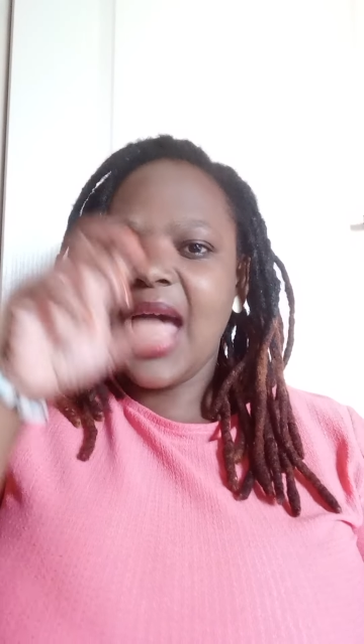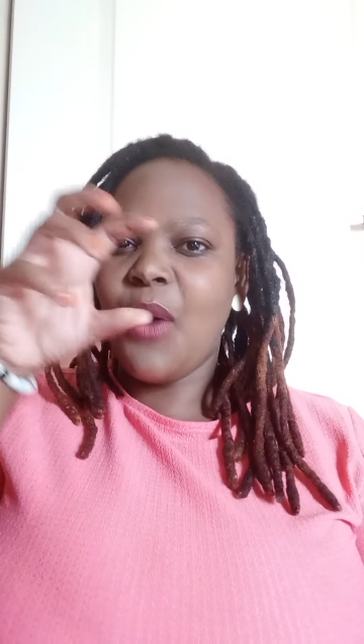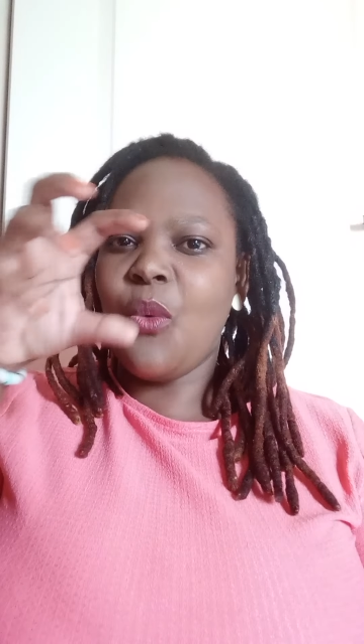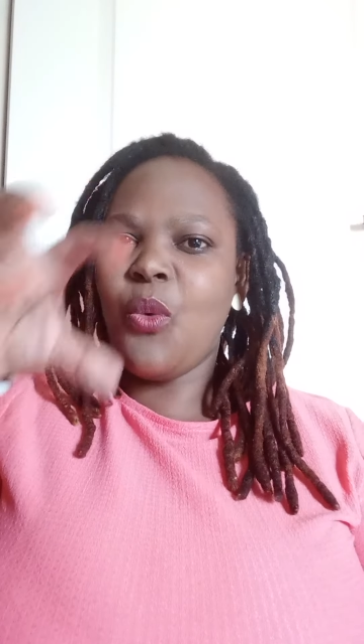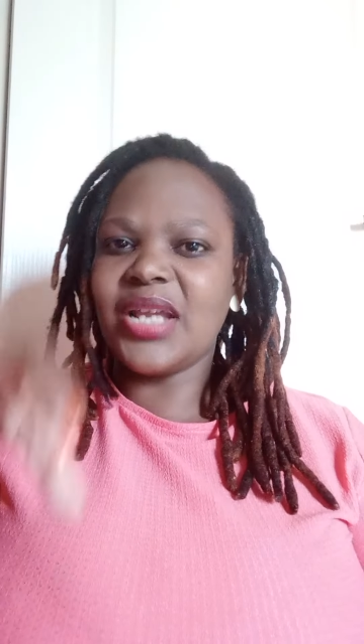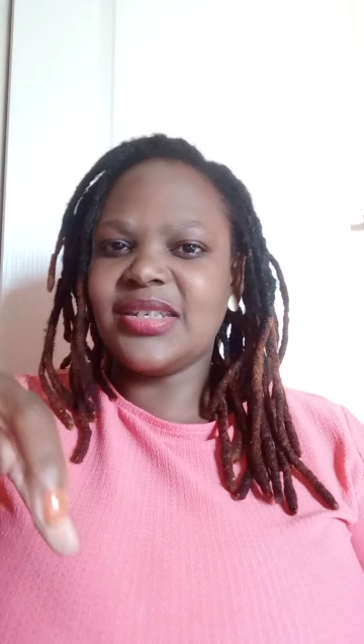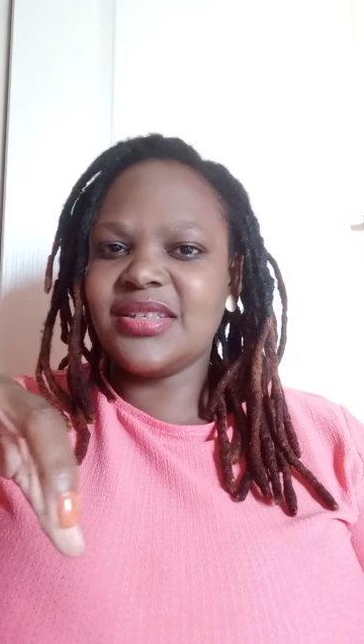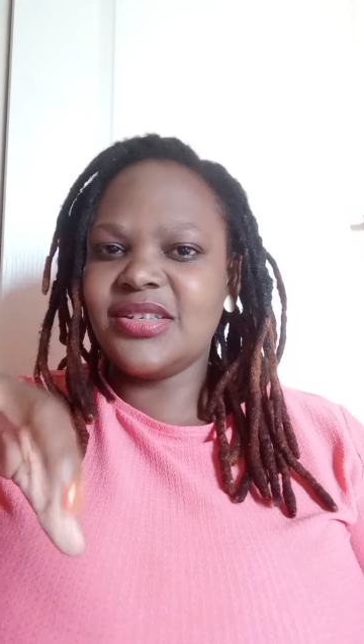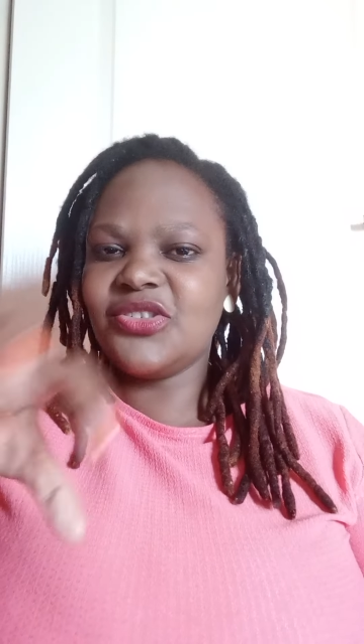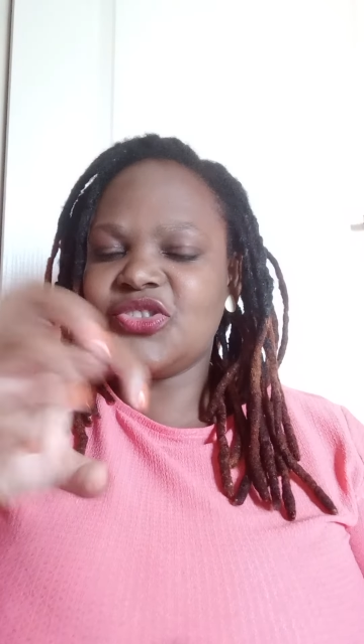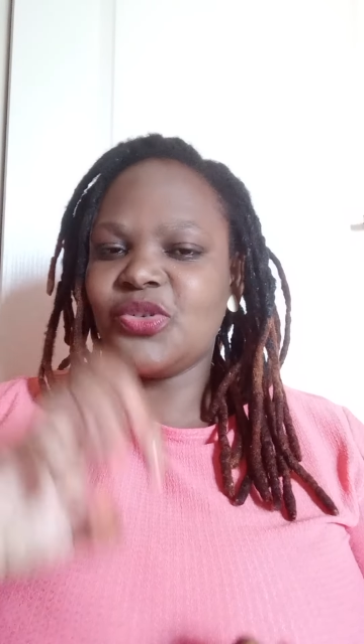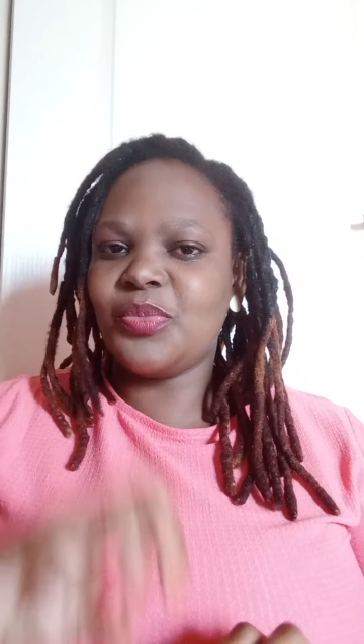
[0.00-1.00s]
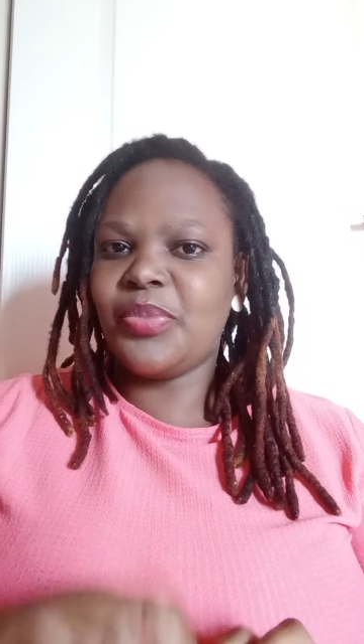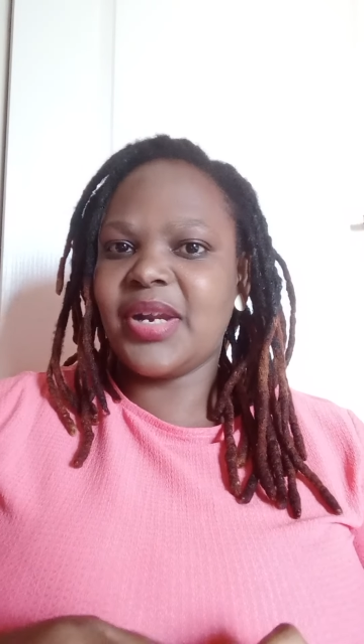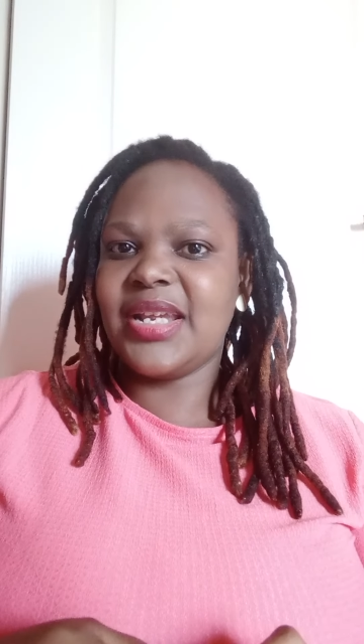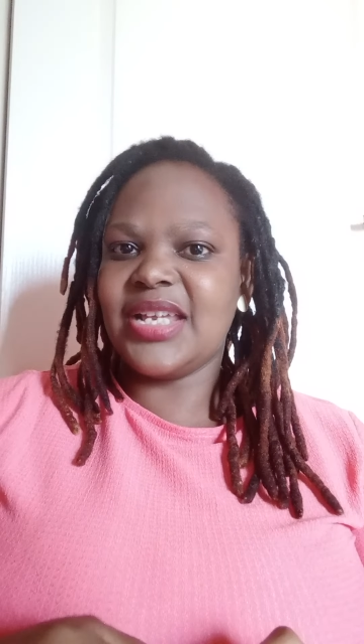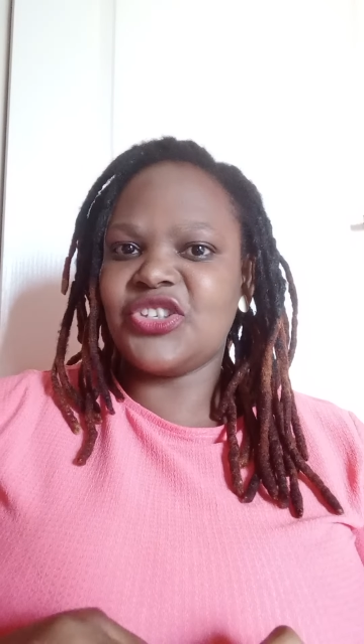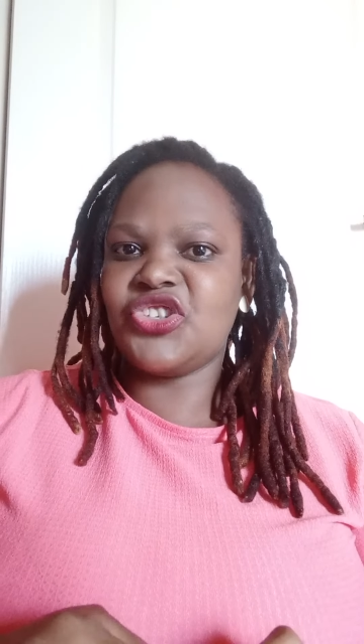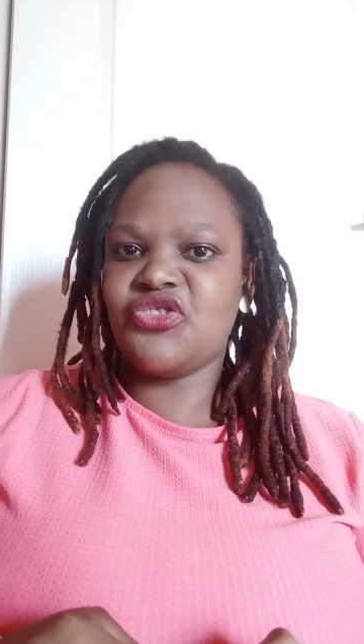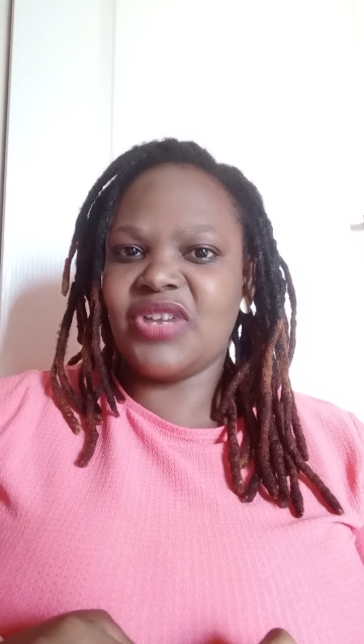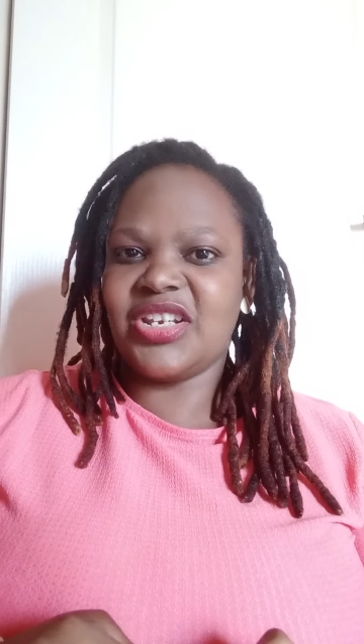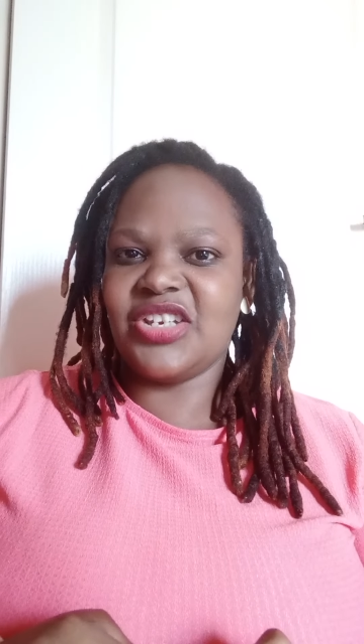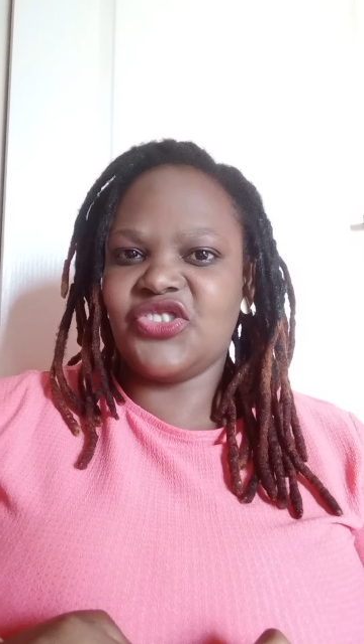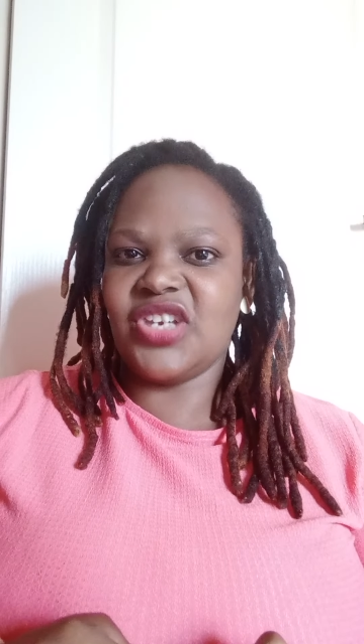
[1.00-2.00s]
What is your prayer
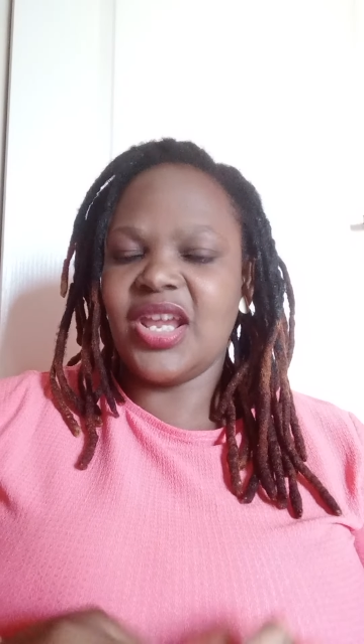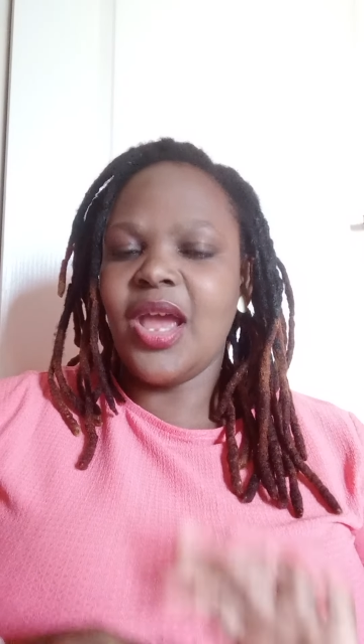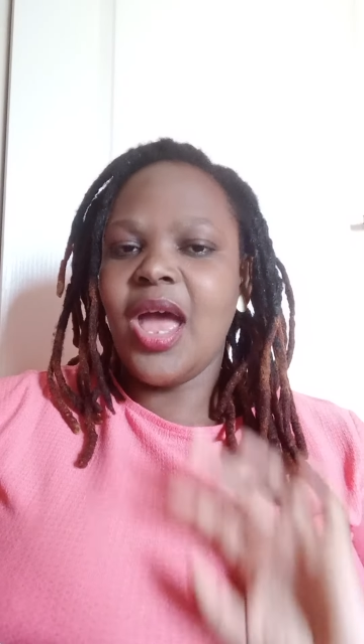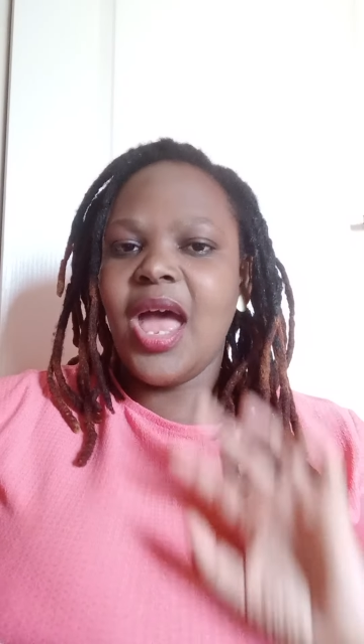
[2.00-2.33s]
strategy?